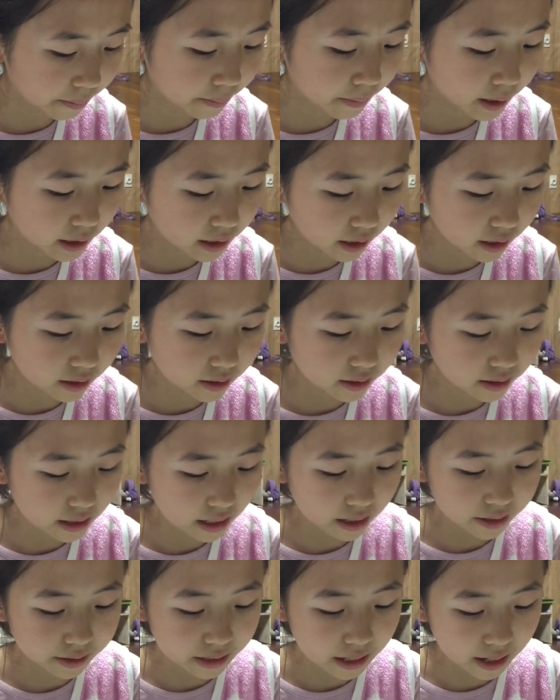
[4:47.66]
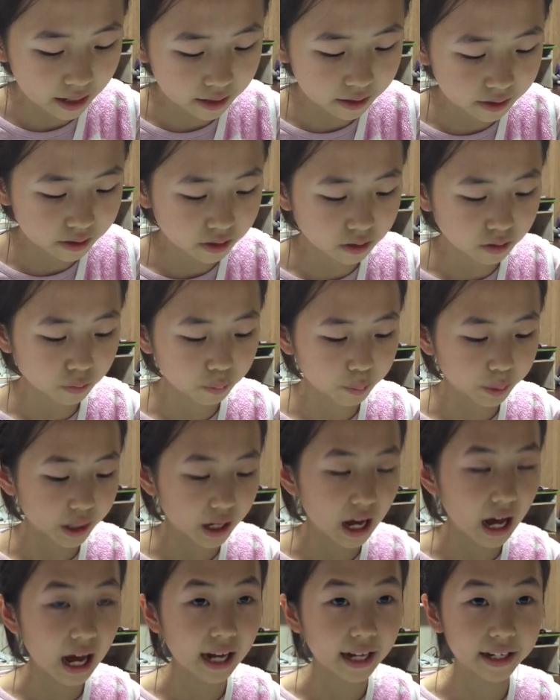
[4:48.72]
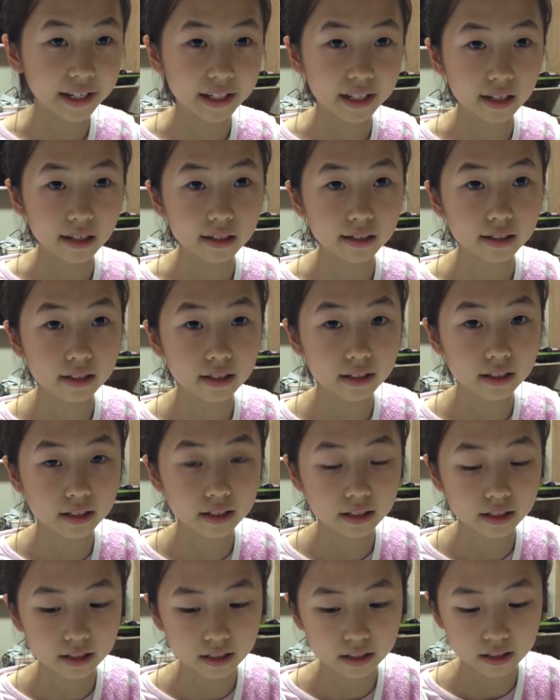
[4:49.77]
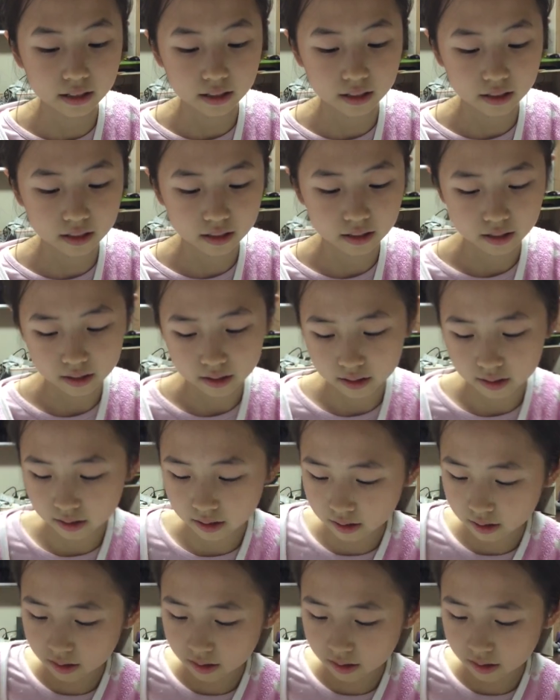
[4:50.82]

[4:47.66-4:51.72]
Because there are dinosaurs behind us. Okay, chapter 4.